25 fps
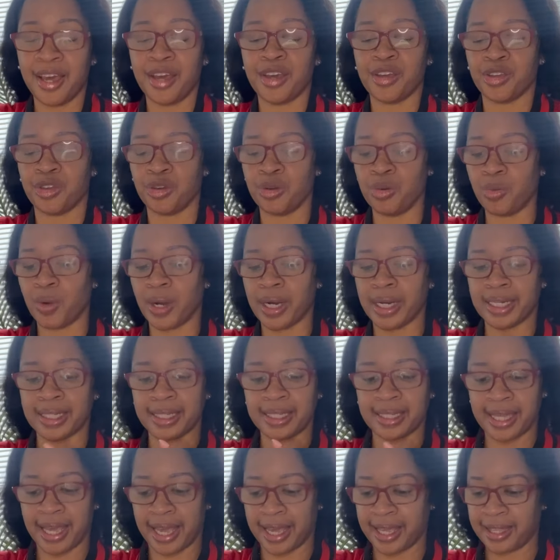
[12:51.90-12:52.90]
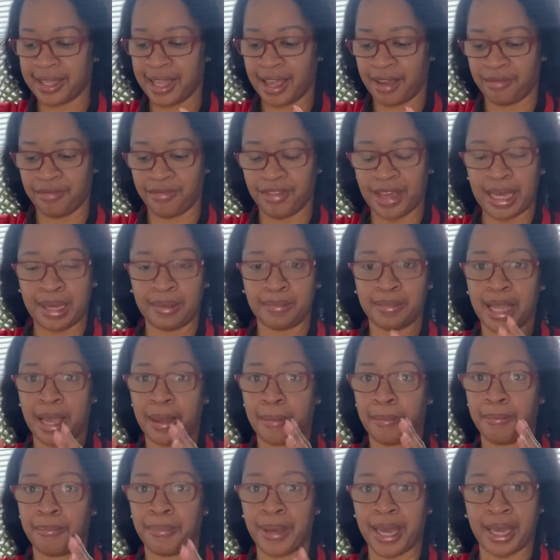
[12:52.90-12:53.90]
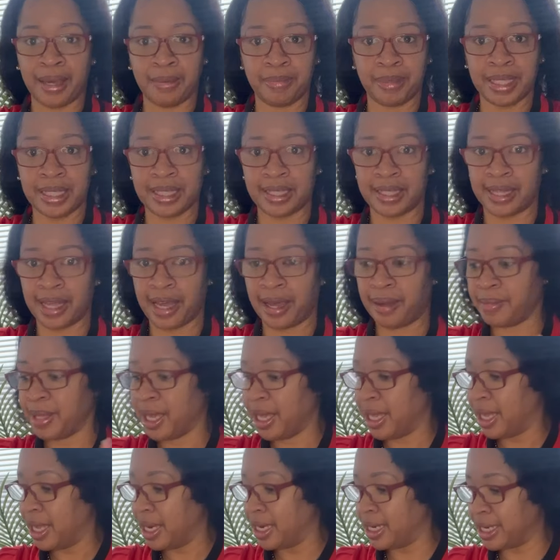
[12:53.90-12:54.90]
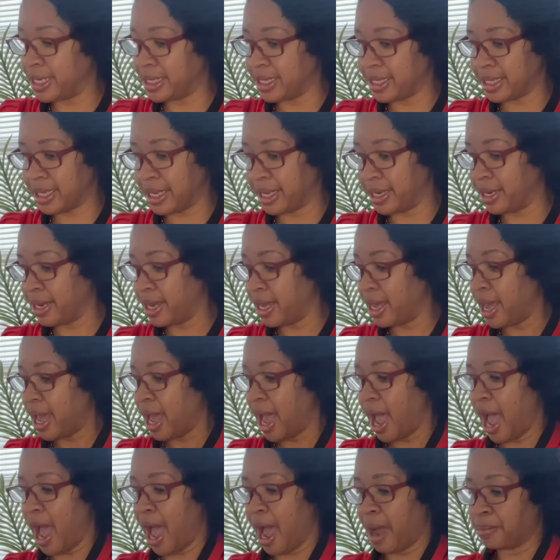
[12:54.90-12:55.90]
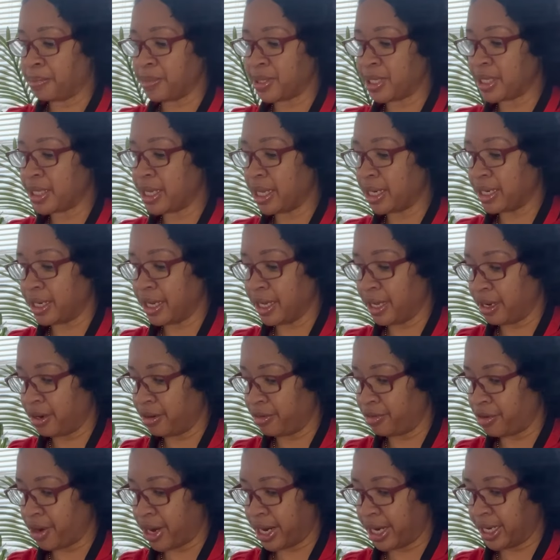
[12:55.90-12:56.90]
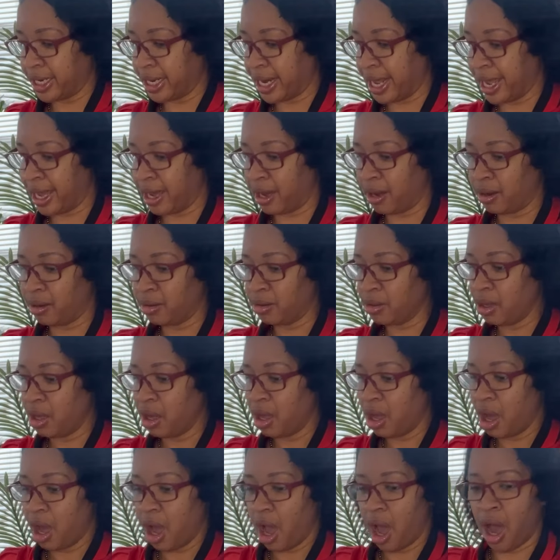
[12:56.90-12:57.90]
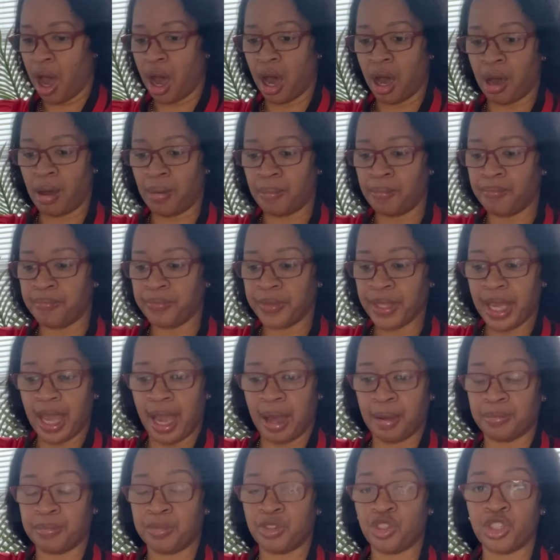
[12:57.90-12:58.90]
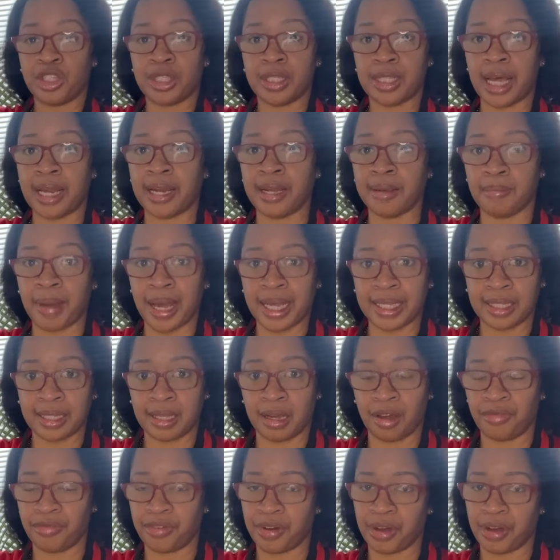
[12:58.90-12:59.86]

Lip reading: You want to take that baby step. Listen, I'm sitting here right now. I'm setting myself